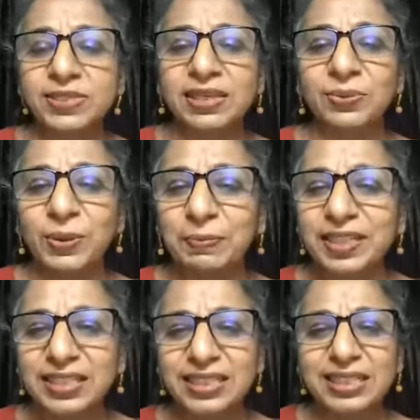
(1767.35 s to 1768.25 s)
and we might
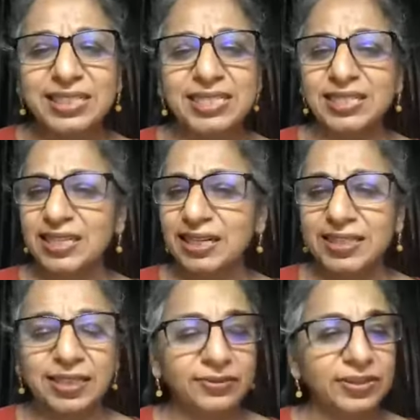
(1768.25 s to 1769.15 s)
consider
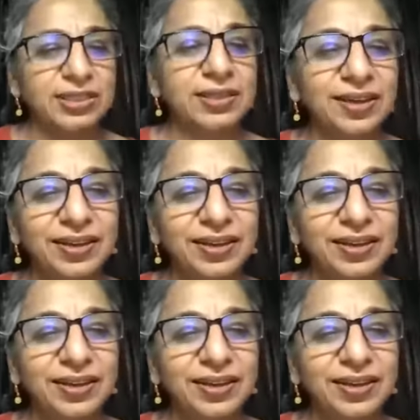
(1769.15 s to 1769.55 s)
ourselves as,